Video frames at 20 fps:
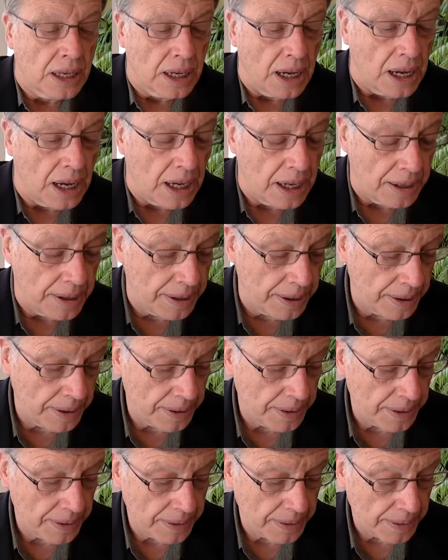
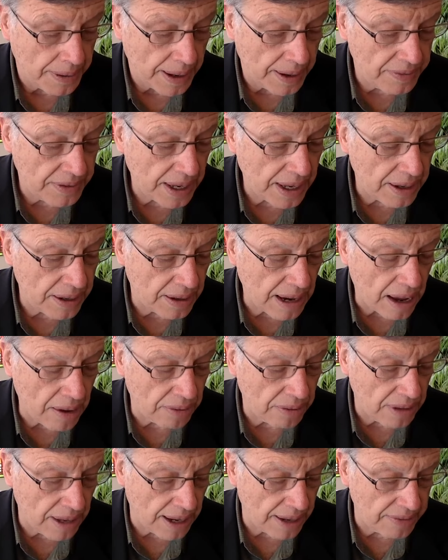And they
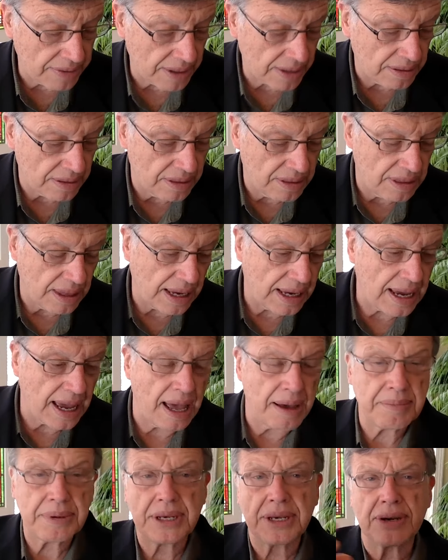outlined that they
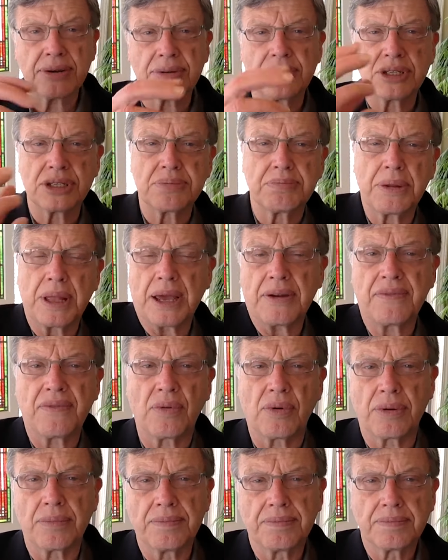commandeered this
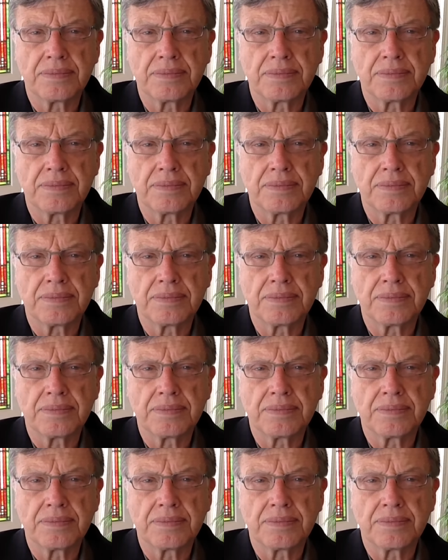platform.